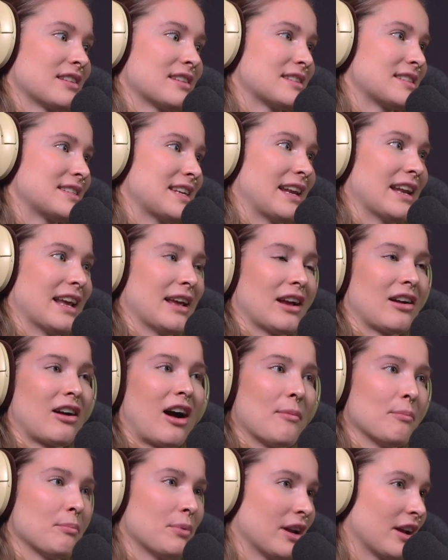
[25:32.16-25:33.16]
setting
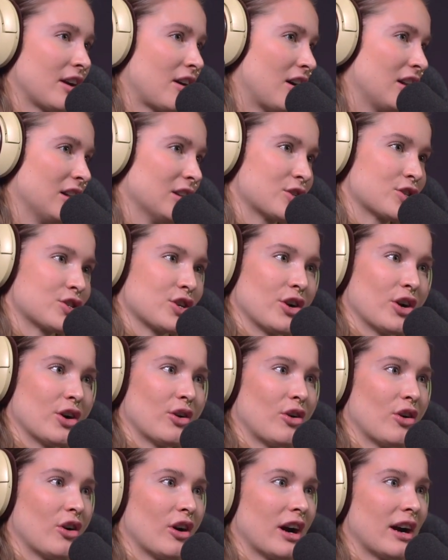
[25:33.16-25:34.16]
company culture
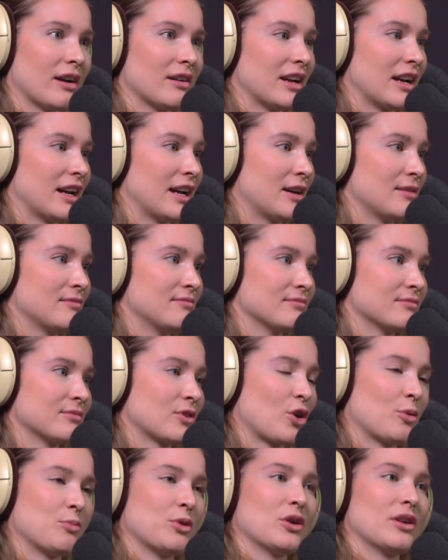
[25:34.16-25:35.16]
or um,
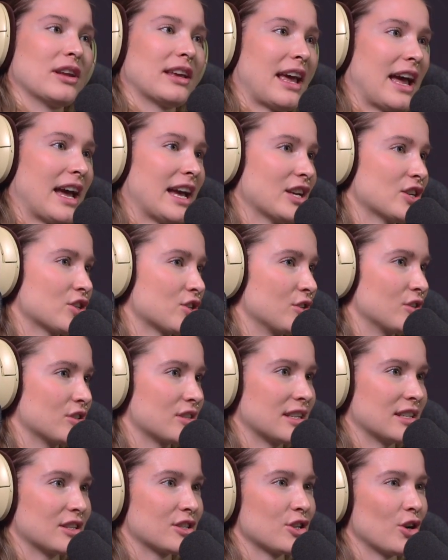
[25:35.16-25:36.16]

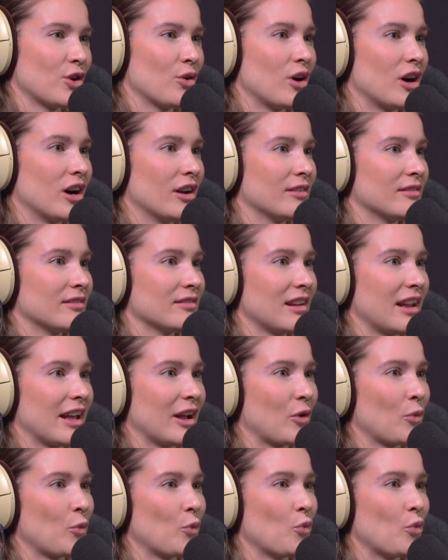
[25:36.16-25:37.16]
communications and so on?
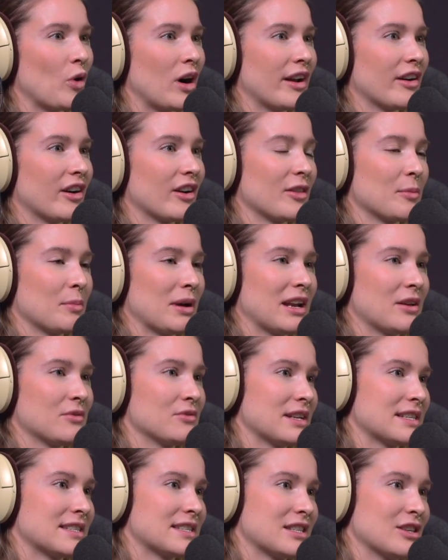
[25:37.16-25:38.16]
Like, what are the
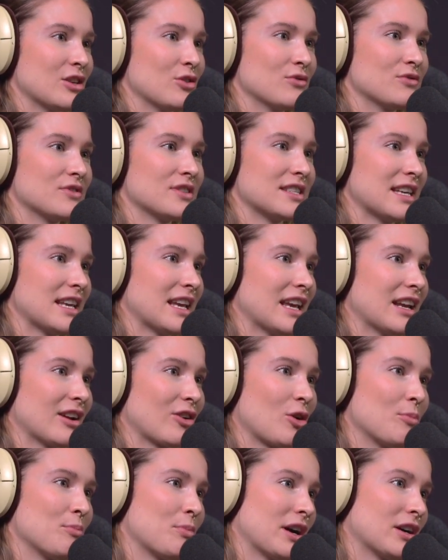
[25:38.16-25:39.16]
benefits you've seen
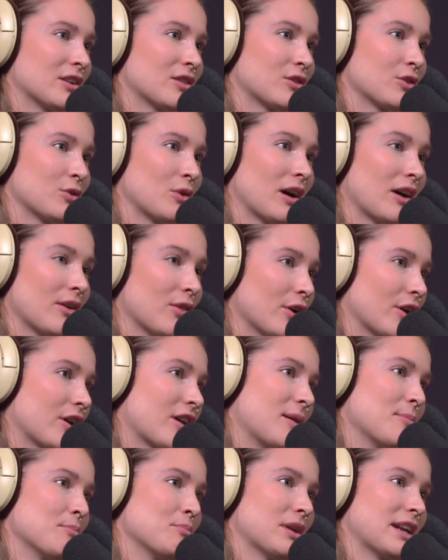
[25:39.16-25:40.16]
compared to other
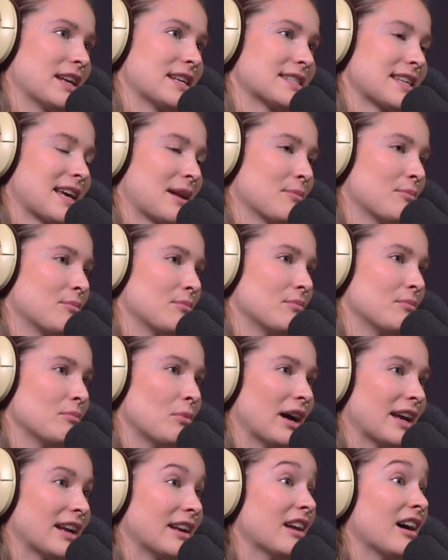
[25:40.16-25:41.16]
companies that
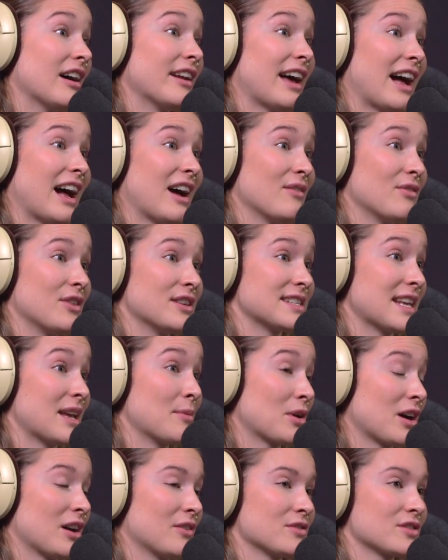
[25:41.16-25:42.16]
might not have the
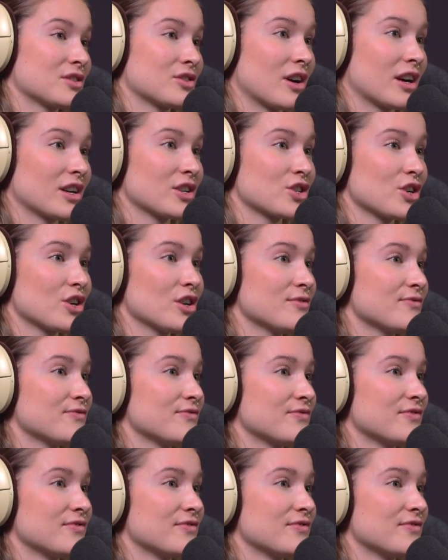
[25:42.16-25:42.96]
same kind of structure?